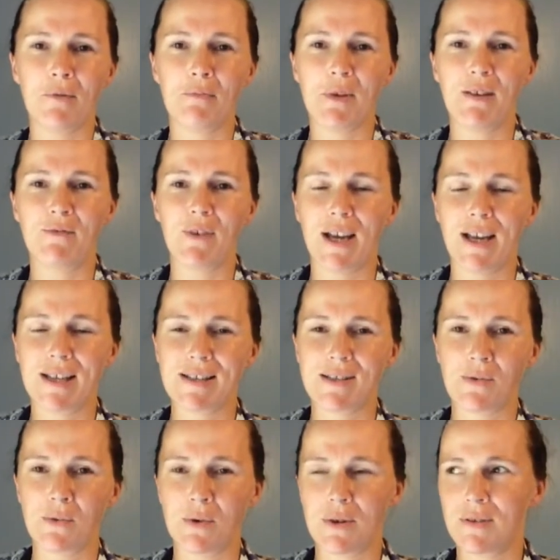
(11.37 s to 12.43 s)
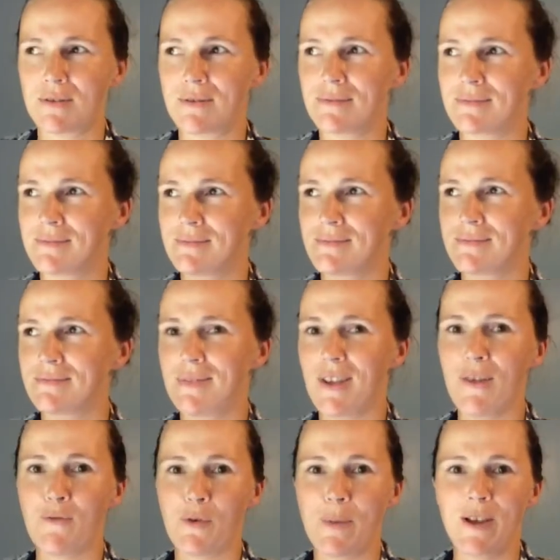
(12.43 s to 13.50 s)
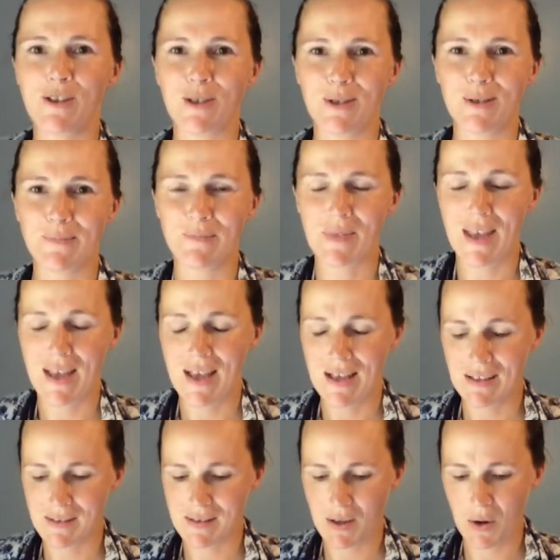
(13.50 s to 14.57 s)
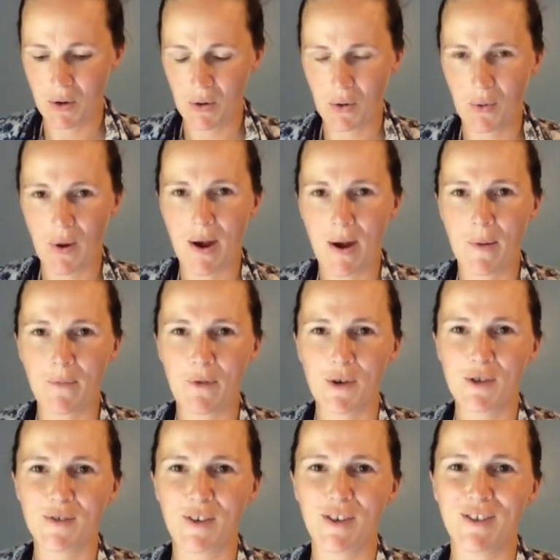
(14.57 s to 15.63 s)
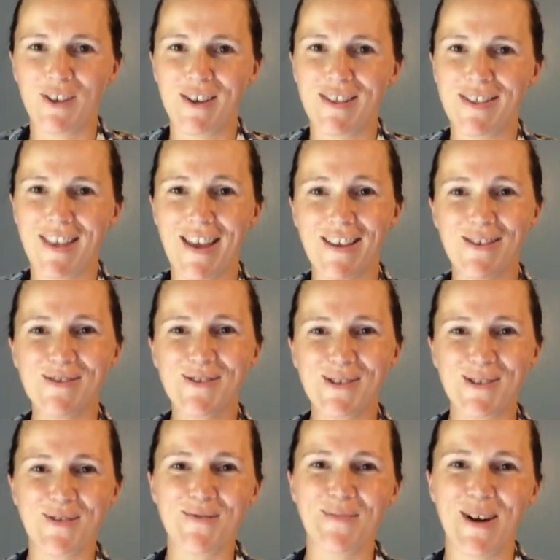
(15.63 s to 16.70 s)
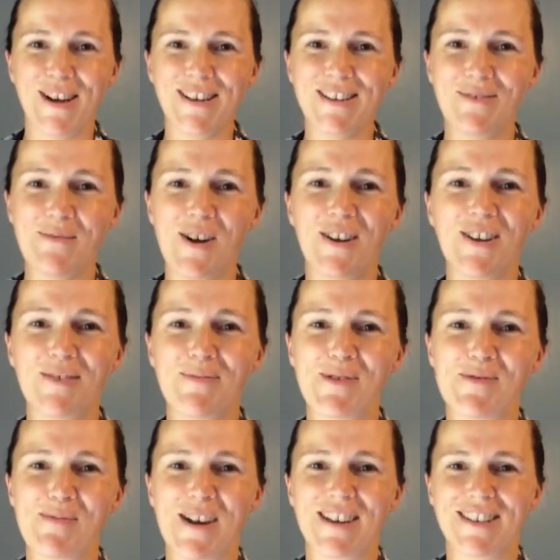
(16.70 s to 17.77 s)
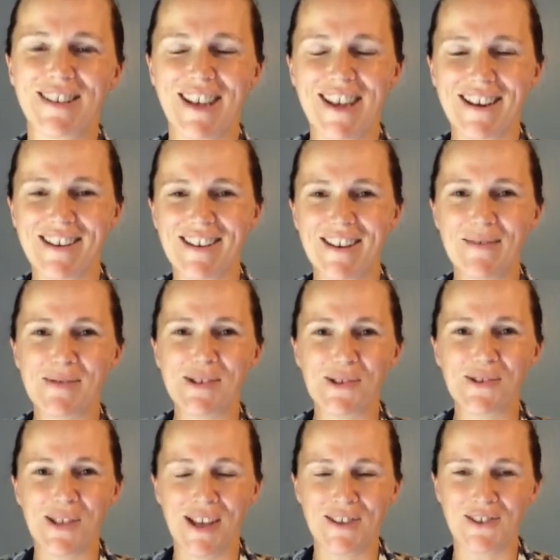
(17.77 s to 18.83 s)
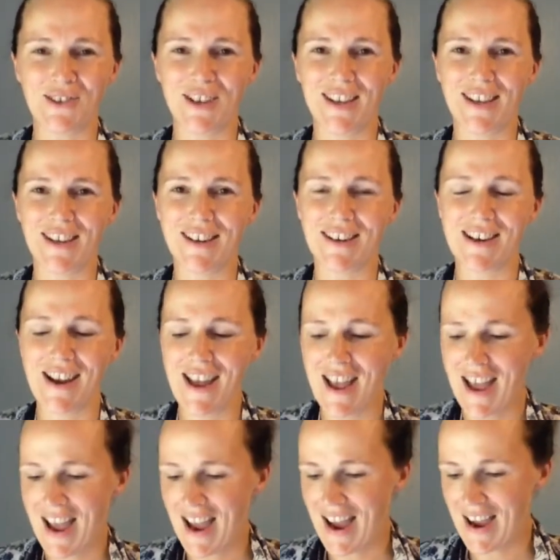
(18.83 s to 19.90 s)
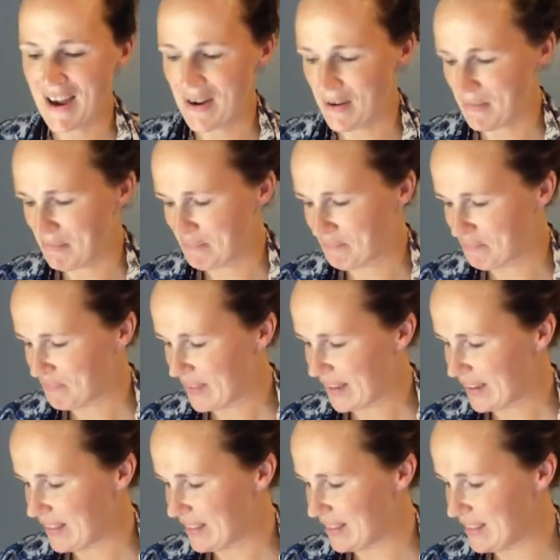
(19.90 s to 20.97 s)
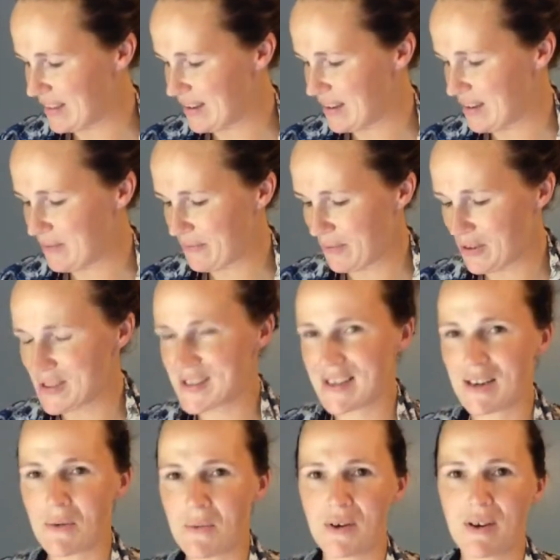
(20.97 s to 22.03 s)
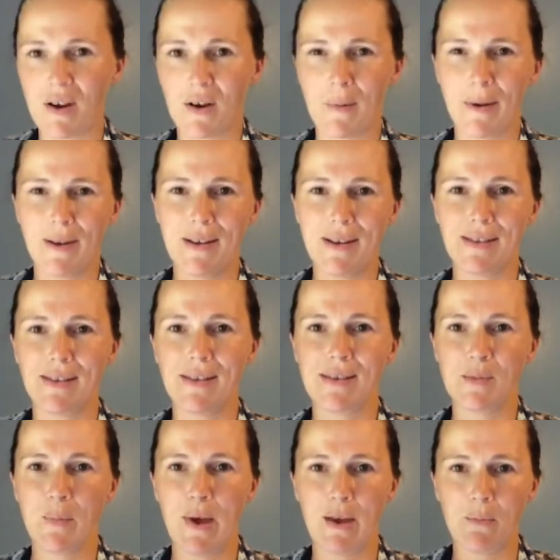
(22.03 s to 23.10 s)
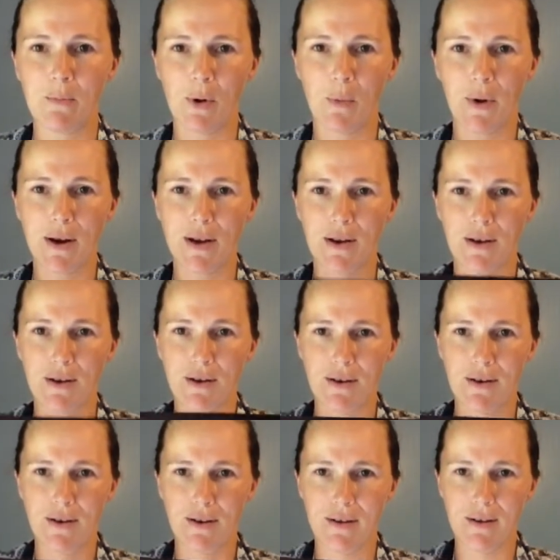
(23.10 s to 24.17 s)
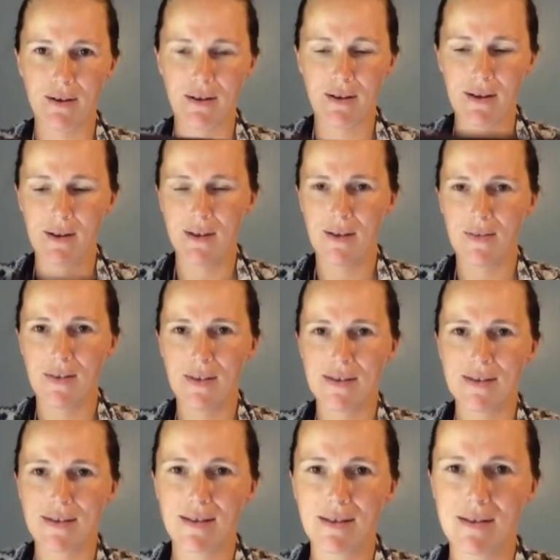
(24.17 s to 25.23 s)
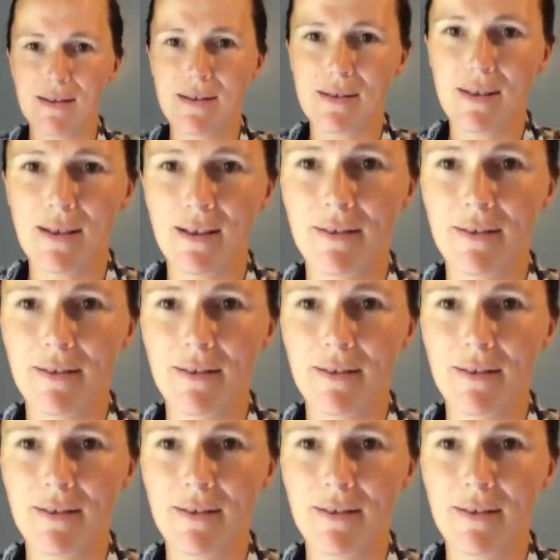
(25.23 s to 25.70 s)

advice or information. So, first of all, Dawn, thank you so much and welcome to my channel. I'm so glad you're here. Um, the first thing I want to talk about is this bad boy right here. This is